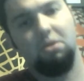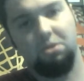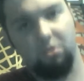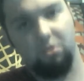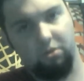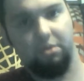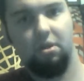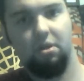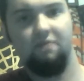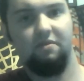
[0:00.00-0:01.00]

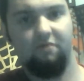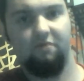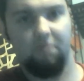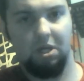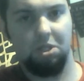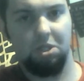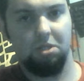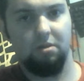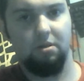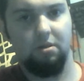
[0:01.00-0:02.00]
source of
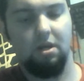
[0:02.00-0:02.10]
information.